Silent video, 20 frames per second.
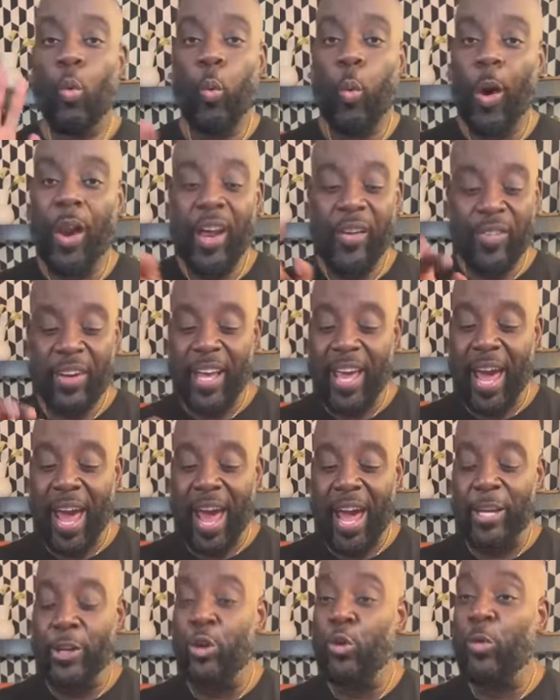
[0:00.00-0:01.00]
whatever
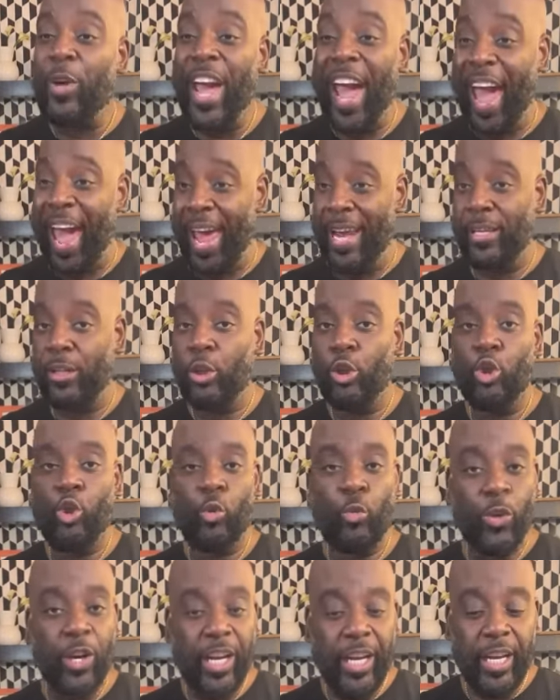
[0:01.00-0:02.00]
kind you got,
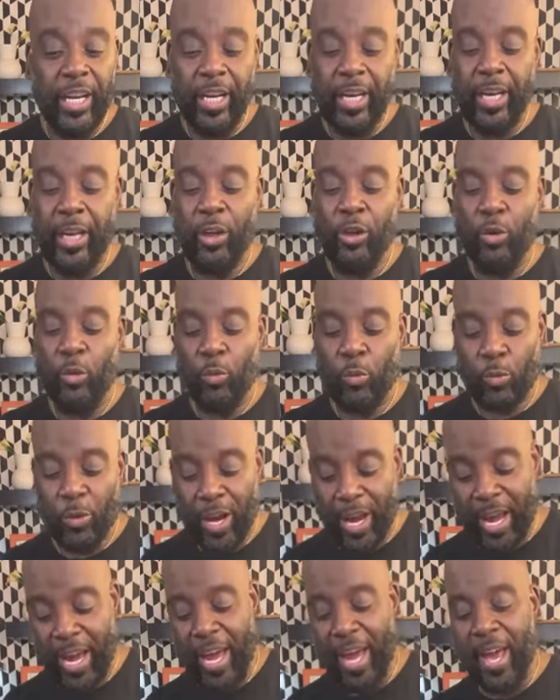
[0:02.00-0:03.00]
green,
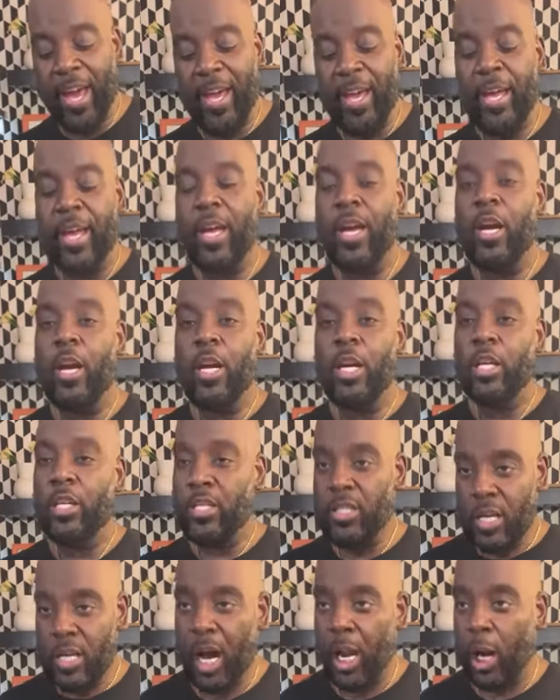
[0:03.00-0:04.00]
red,
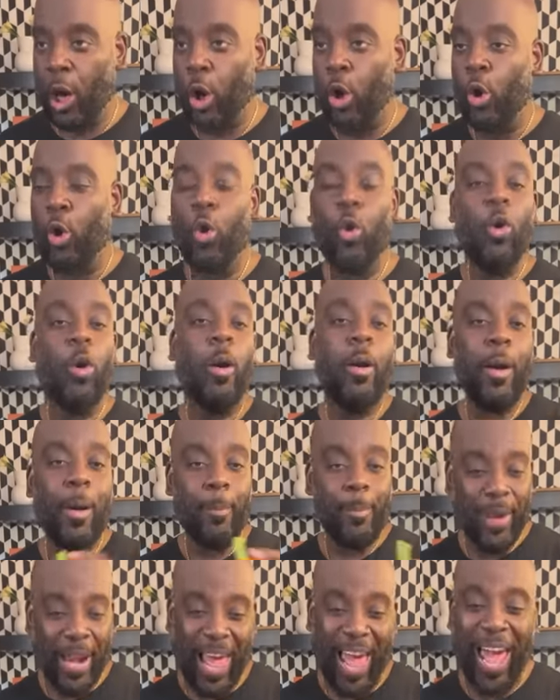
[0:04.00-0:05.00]
yellow,
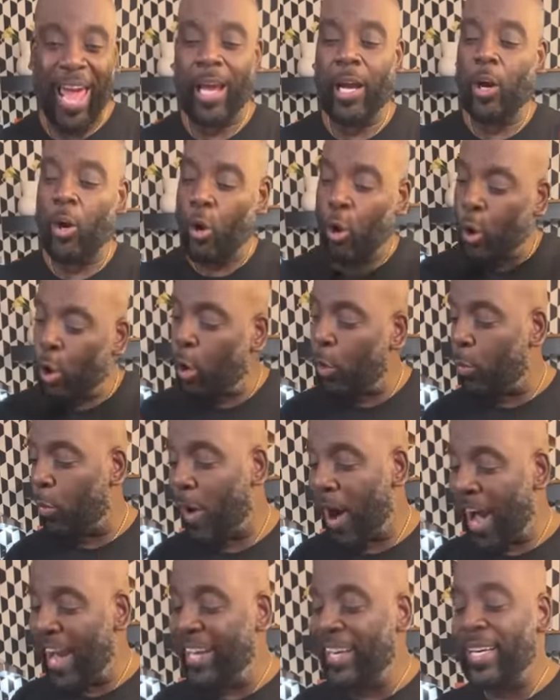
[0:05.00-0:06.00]
black, or
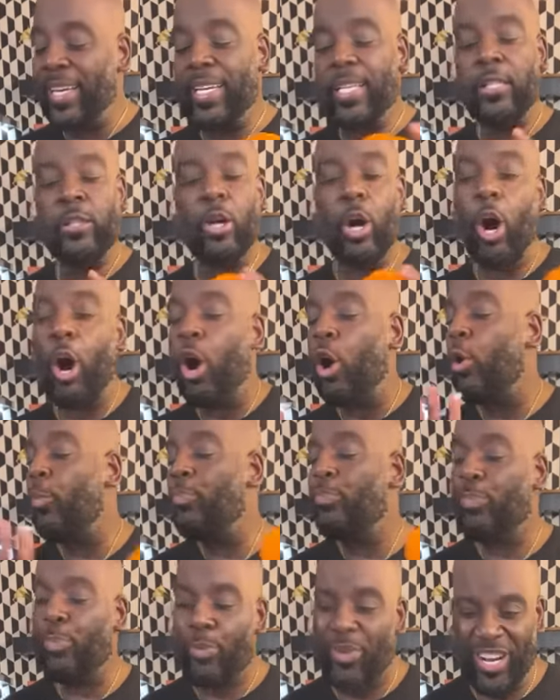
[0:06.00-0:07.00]
white, it's all
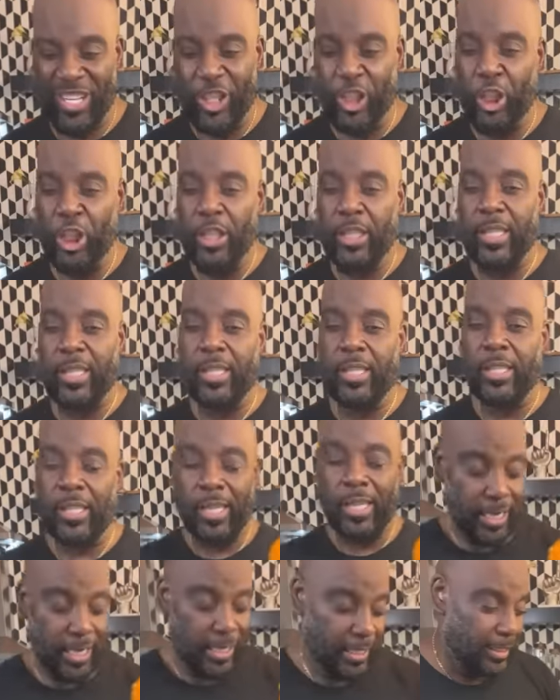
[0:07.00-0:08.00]
precious
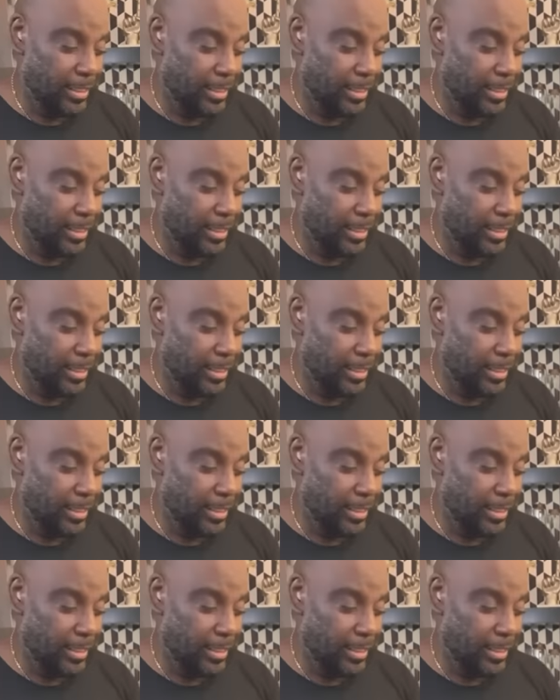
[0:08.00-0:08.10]
in his